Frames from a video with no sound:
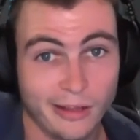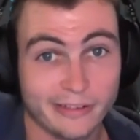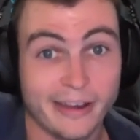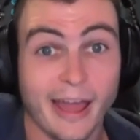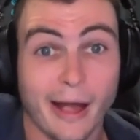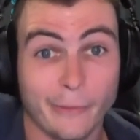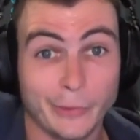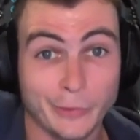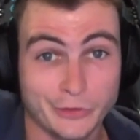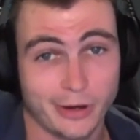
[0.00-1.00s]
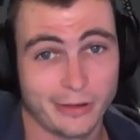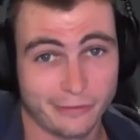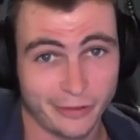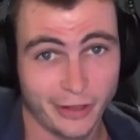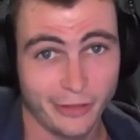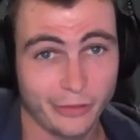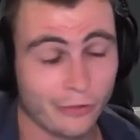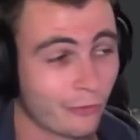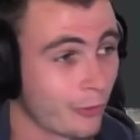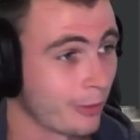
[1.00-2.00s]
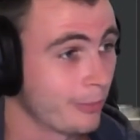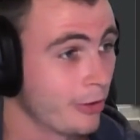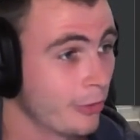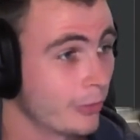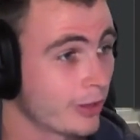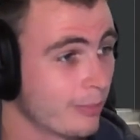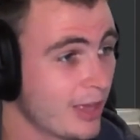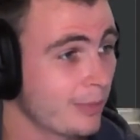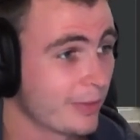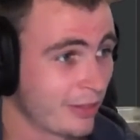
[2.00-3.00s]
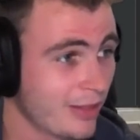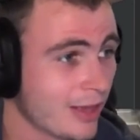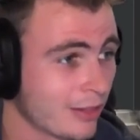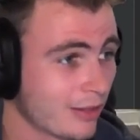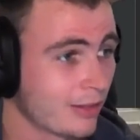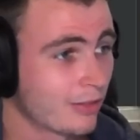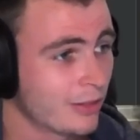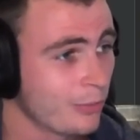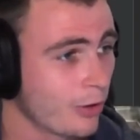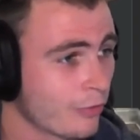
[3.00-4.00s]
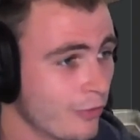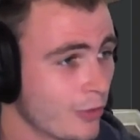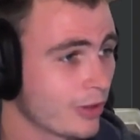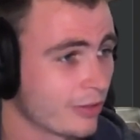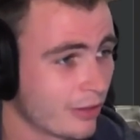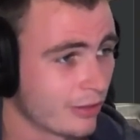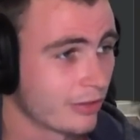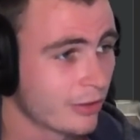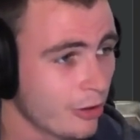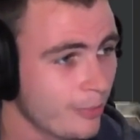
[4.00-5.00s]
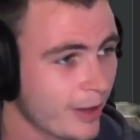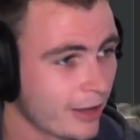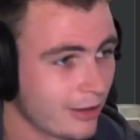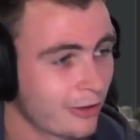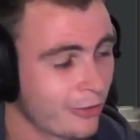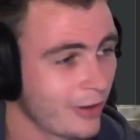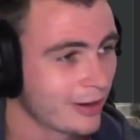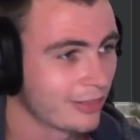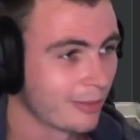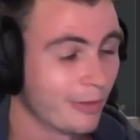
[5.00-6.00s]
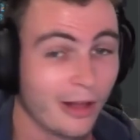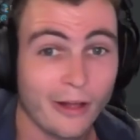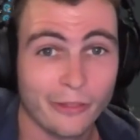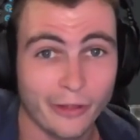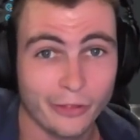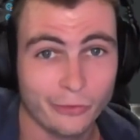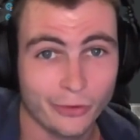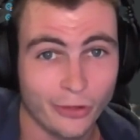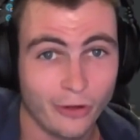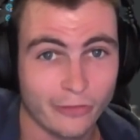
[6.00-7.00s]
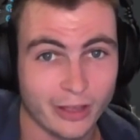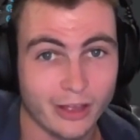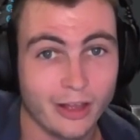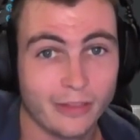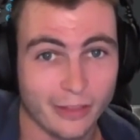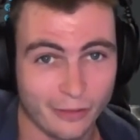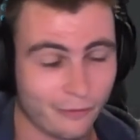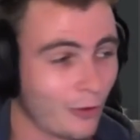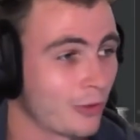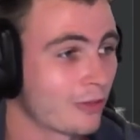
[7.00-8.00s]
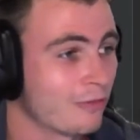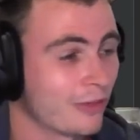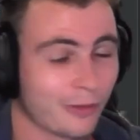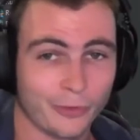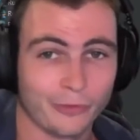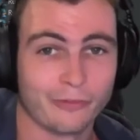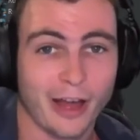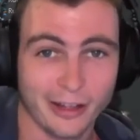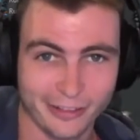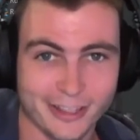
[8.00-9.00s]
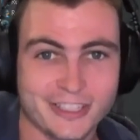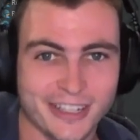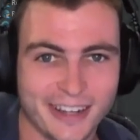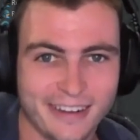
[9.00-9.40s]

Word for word: Now, when we try and fill out this form, we can make mistakes and see where our focus is to go back and correct them, thus resolving this focus visible violation.